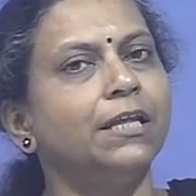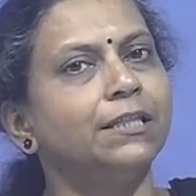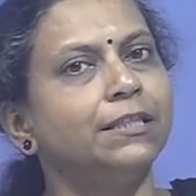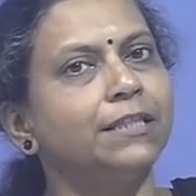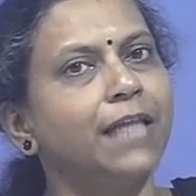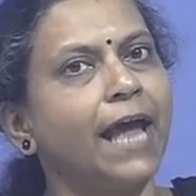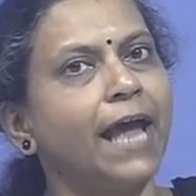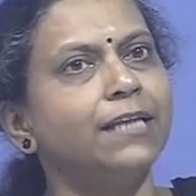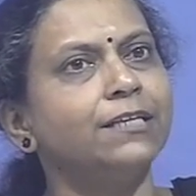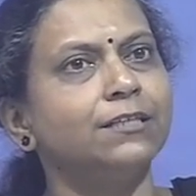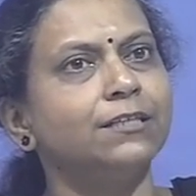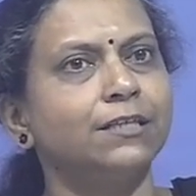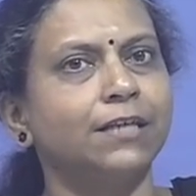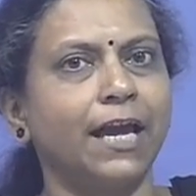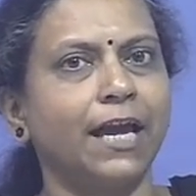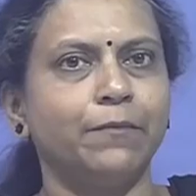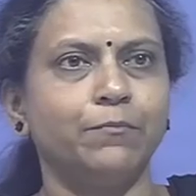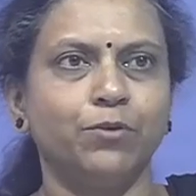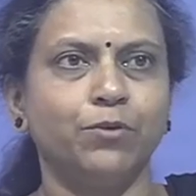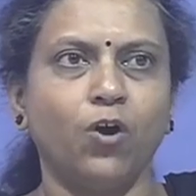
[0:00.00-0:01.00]
that
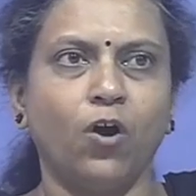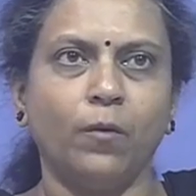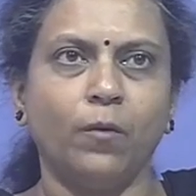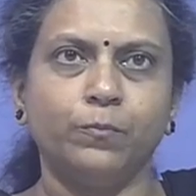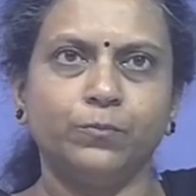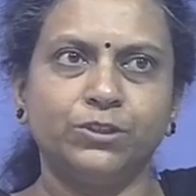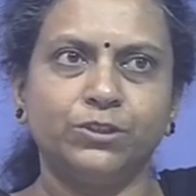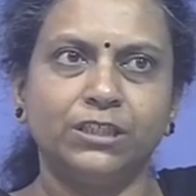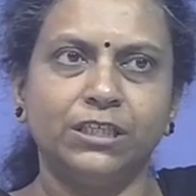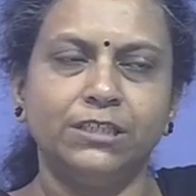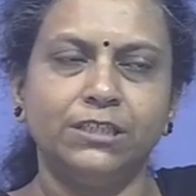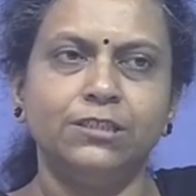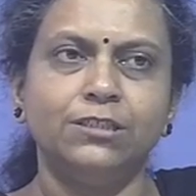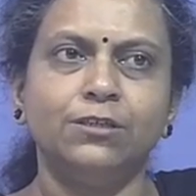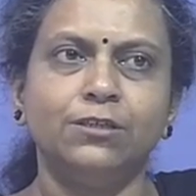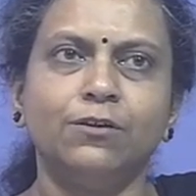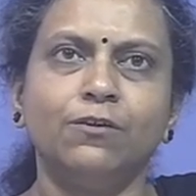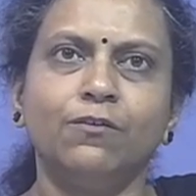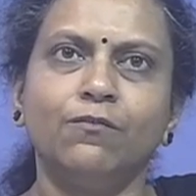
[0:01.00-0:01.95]
can be obtained